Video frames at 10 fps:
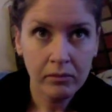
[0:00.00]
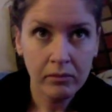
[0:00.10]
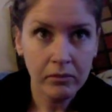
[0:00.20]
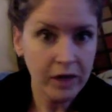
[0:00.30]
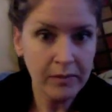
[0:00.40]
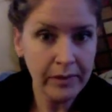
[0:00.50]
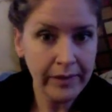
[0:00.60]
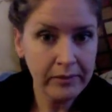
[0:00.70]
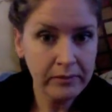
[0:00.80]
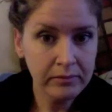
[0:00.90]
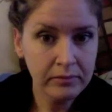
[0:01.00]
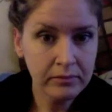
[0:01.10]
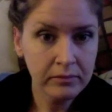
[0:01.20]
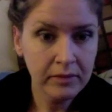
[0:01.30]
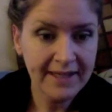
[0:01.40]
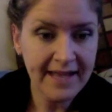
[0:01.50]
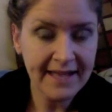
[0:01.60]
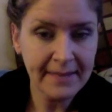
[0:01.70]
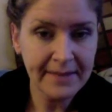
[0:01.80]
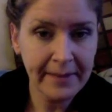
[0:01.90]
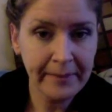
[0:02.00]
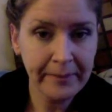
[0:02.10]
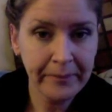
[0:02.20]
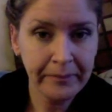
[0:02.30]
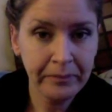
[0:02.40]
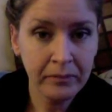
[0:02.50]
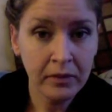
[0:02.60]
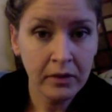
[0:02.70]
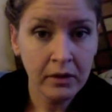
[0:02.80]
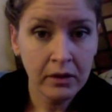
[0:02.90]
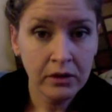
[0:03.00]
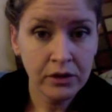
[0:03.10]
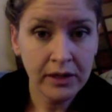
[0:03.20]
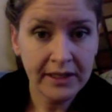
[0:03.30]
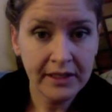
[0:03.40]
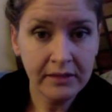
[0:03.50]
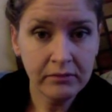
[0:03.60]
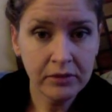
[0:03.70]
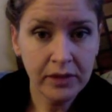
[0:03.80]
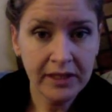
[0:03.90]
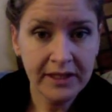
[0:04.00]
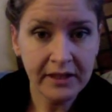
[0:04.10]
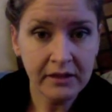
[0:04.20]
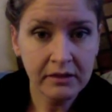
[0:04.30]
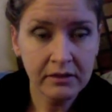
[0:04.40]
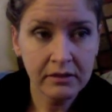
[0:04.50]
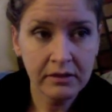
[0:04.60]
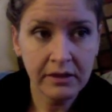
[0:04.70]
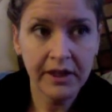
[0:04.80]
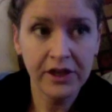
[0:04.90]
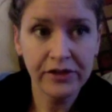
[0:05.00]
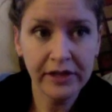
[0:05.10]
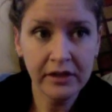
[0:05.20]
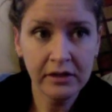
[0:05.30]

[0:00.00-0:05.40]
not a blowout. Exact same time. 2:19, 2:19. Injury.